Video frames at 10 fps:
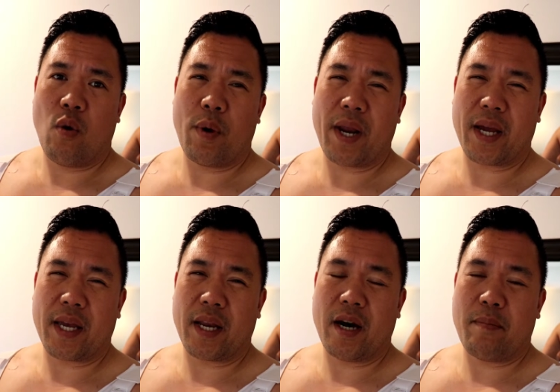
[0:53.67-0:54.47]
When I
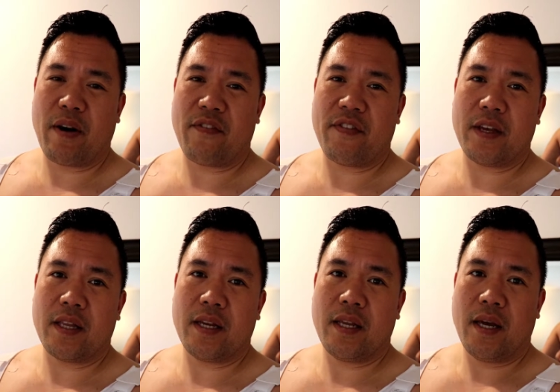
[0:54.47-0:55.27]
get up, I
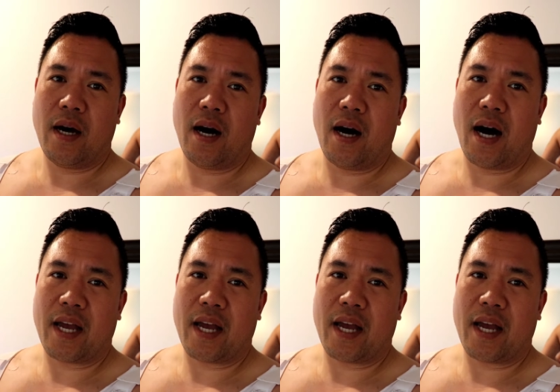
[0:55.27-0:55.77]
feel it. Uh,